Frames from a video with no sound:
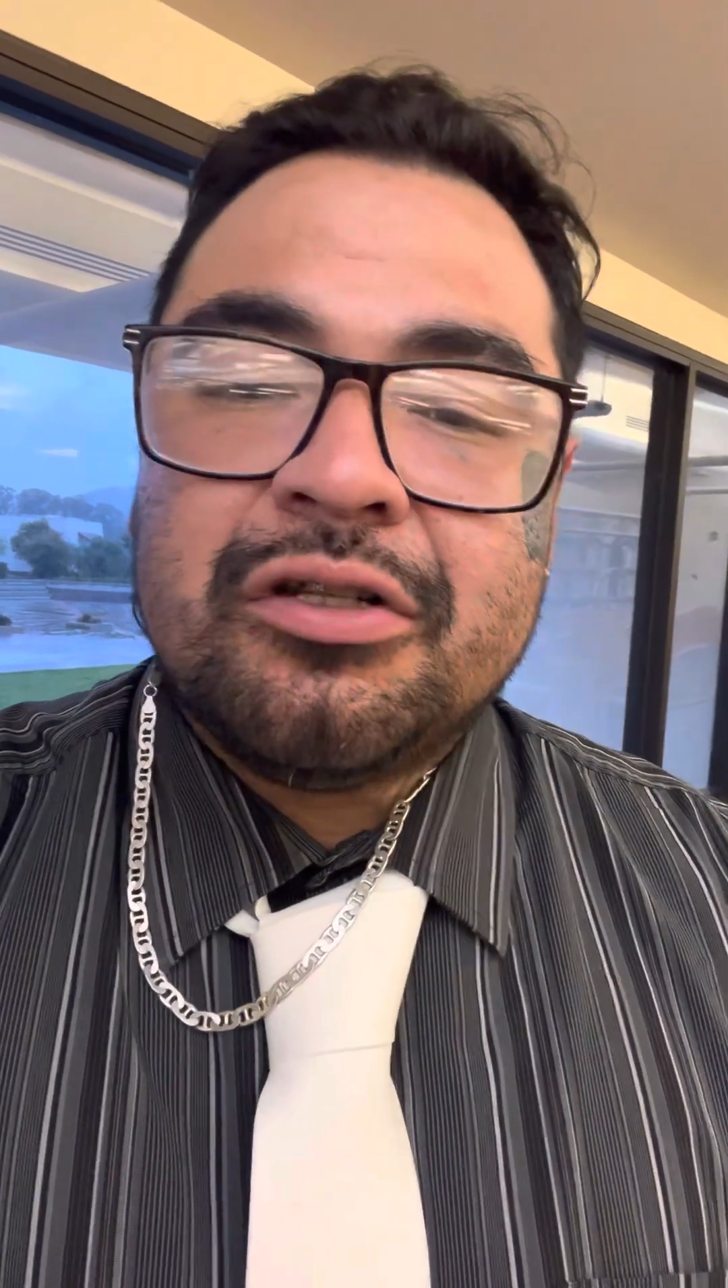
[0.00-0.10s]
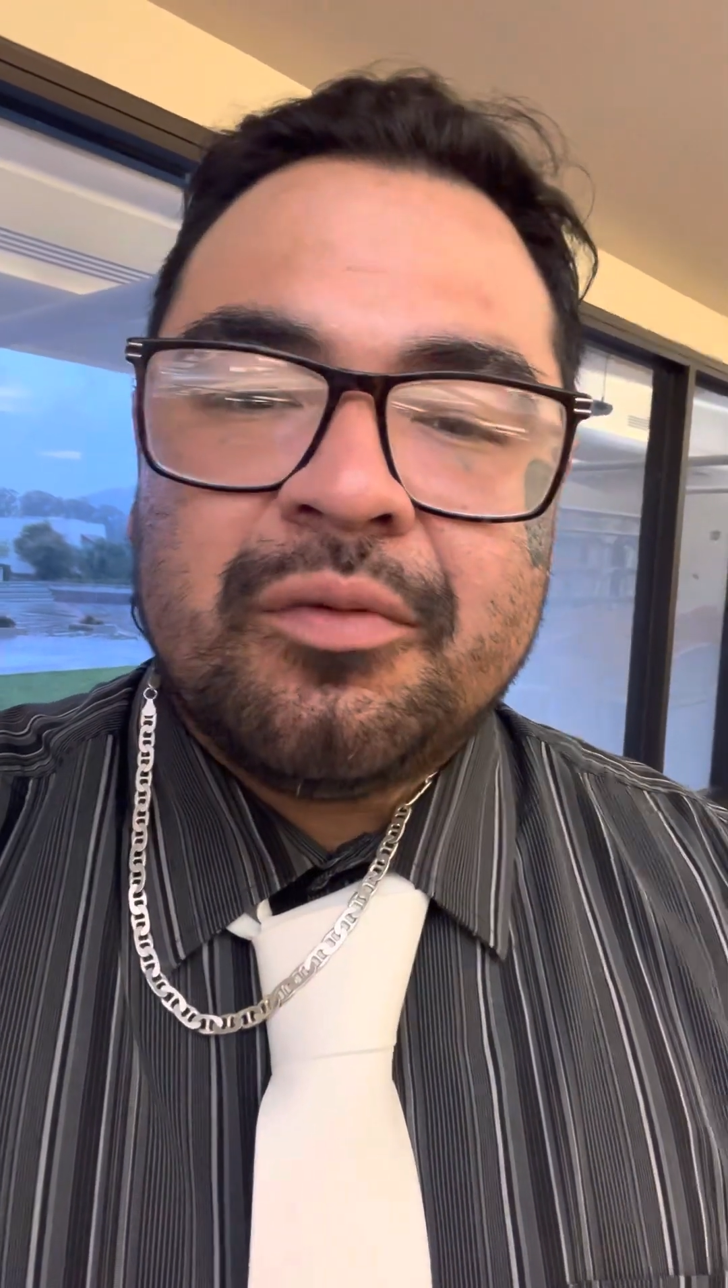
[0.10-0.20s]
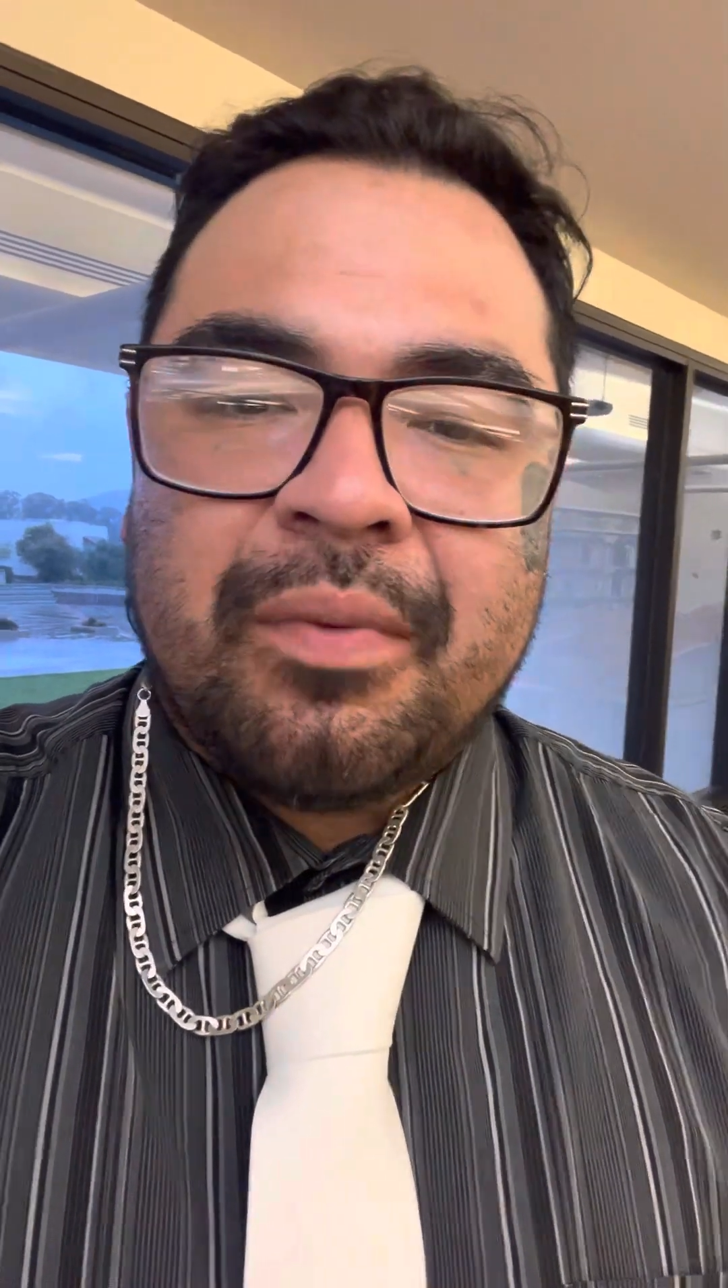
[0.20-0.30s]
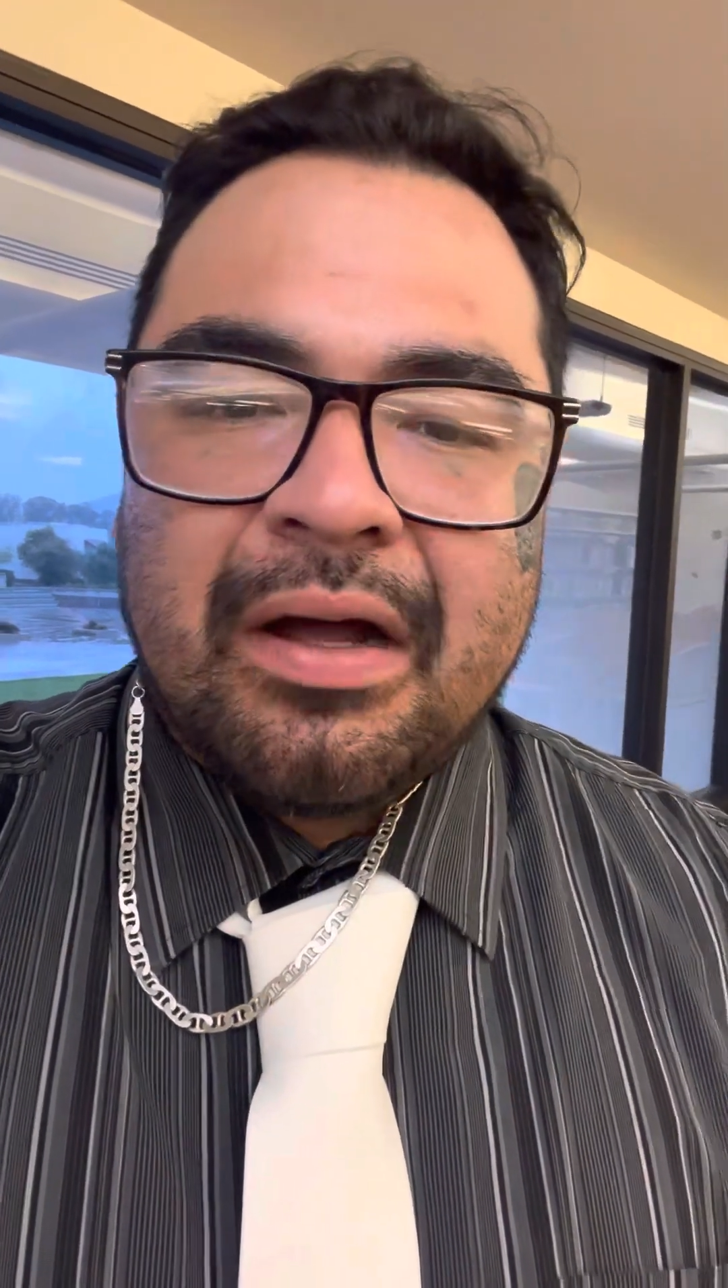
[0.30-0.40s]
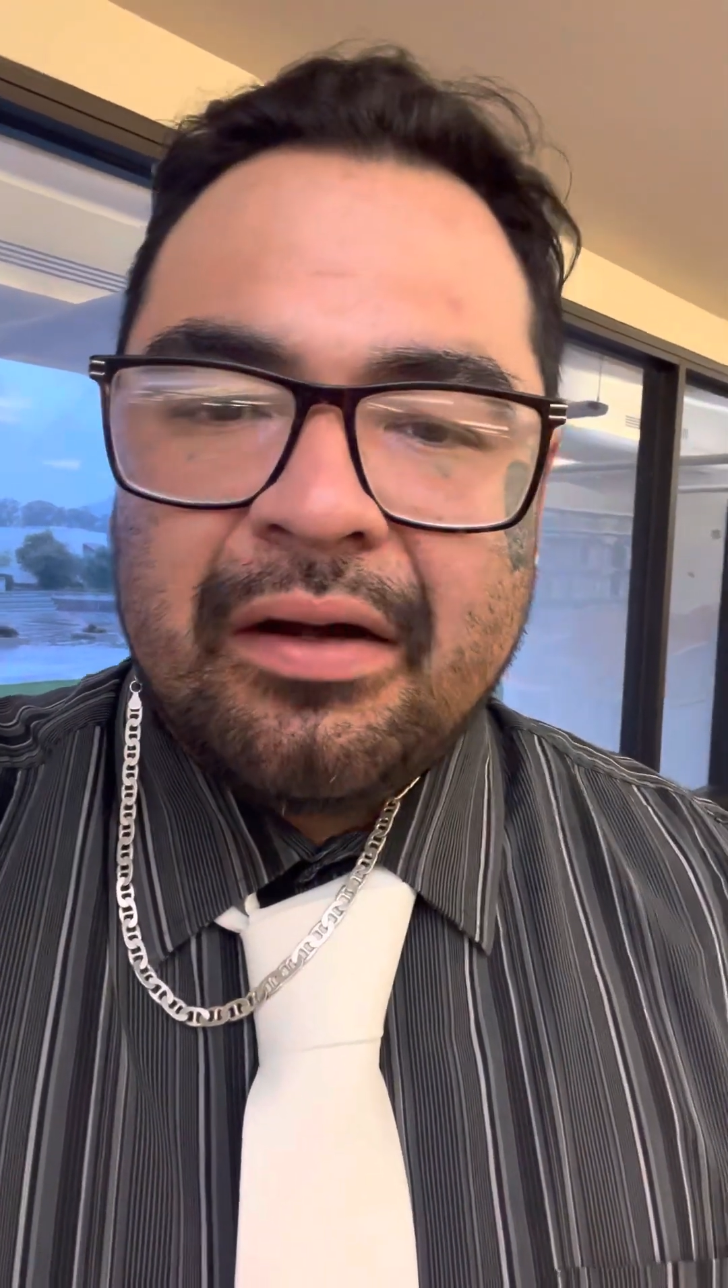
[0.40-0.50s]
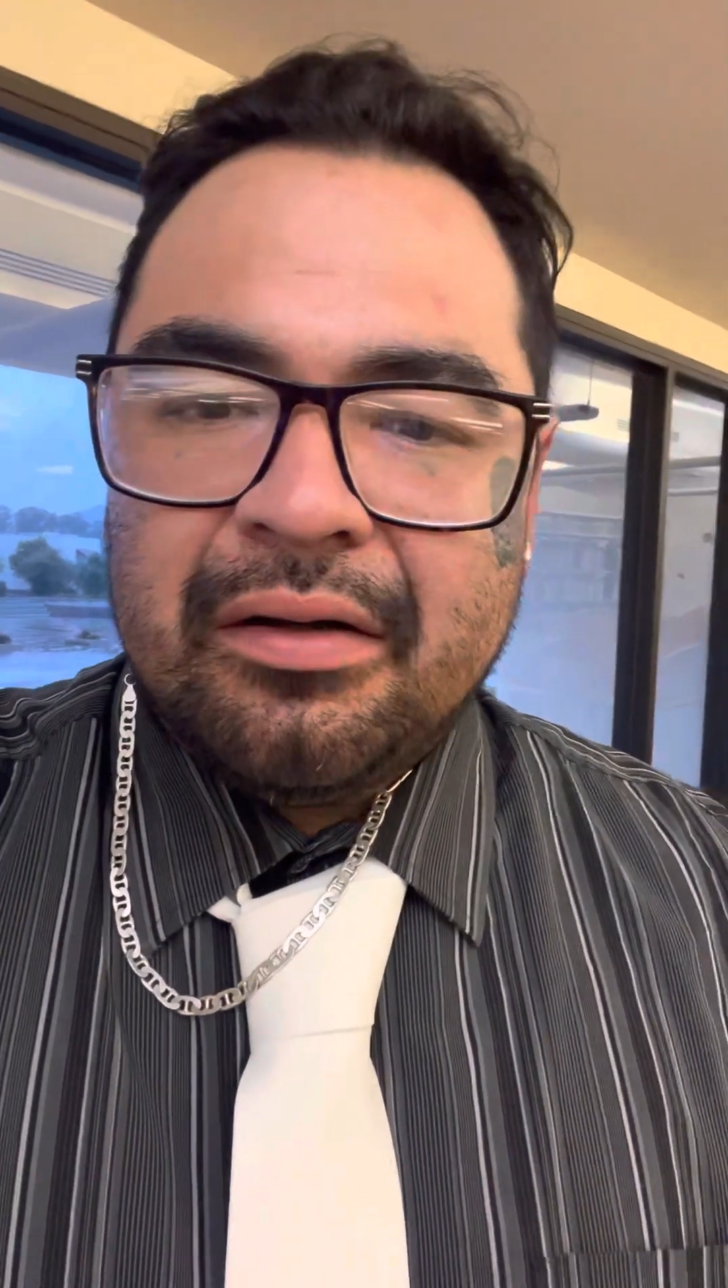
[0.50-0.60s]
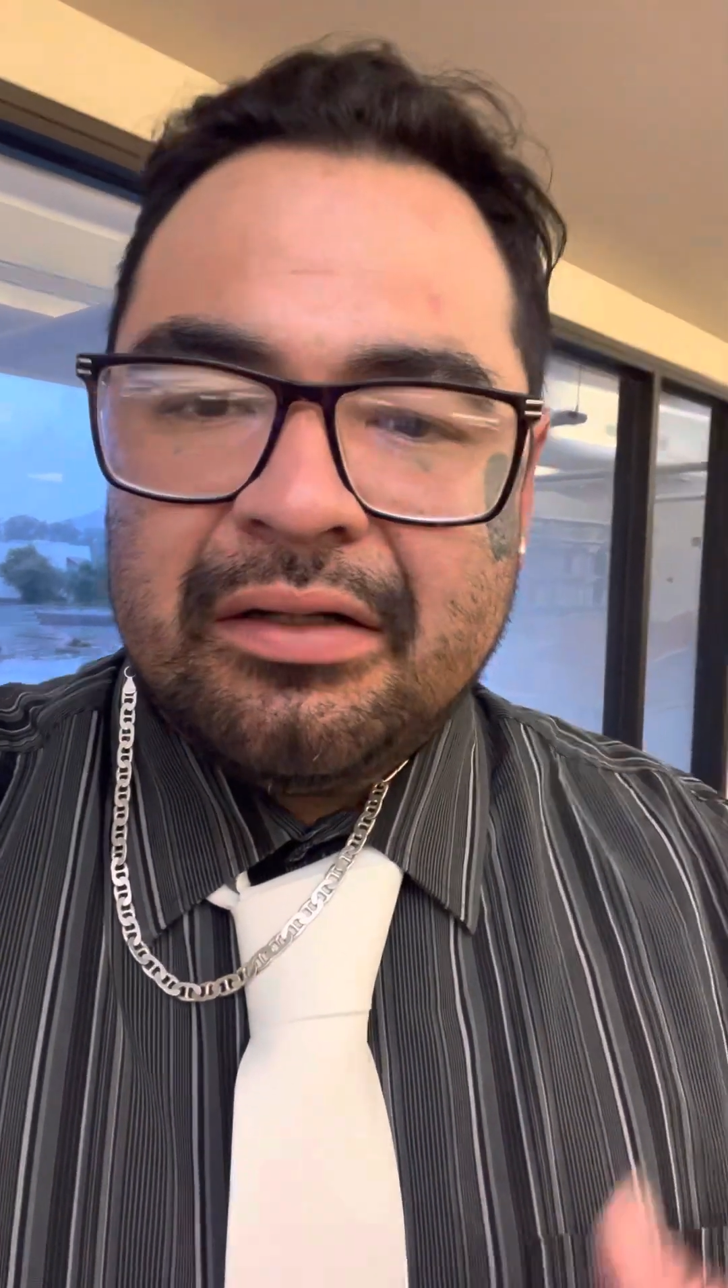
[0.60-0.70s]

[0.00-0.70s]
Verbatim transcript: inspire